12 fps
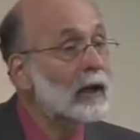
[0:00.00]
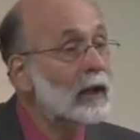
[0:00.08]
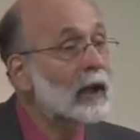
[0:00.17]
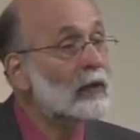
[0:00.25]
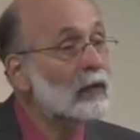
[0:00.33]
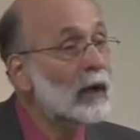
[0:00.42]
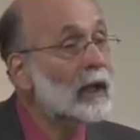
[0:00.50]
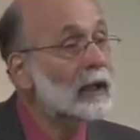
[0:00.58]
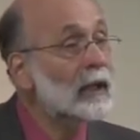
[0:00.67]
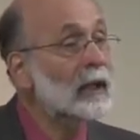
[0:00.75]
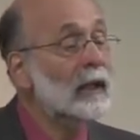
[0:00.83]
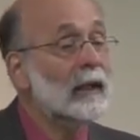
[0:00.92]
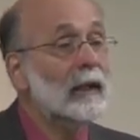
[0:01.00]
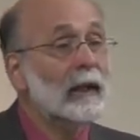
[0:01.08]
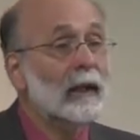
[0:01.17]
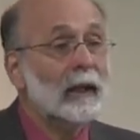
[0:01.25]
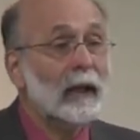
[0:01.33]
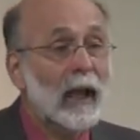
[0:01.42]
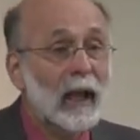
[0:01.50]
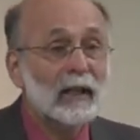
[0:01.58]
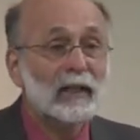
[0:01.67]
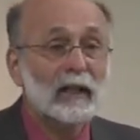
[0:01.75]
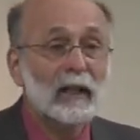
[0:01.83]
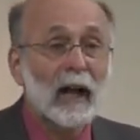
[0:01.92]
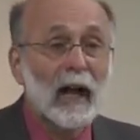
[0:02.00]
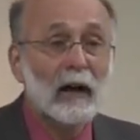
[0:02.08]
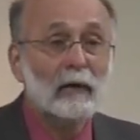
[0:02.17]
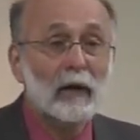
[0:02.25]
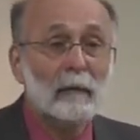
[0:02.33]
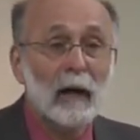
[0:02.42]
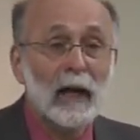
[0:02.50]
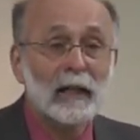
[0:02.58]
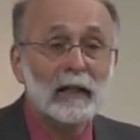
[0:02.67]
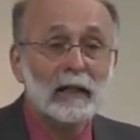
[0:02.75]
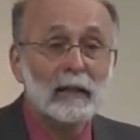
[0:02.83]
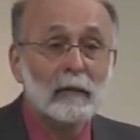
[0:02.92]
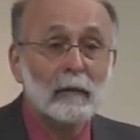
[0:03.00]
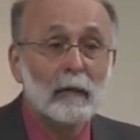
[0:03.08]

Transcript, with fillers: can really cancel out a minus.